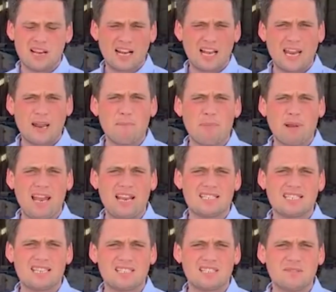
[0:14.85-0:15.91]
a click and play
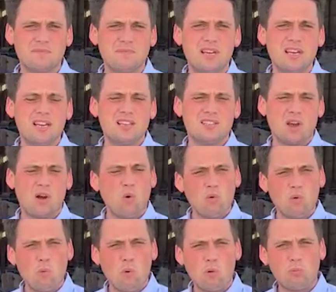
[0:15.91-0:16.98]
system, so all
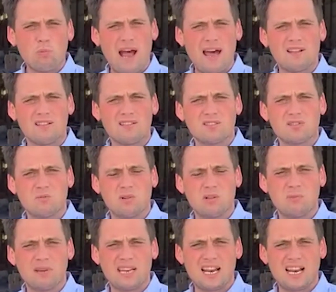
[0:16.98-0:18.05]
the wall panels will
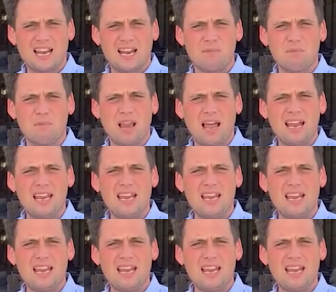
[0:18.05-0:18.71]
be click and play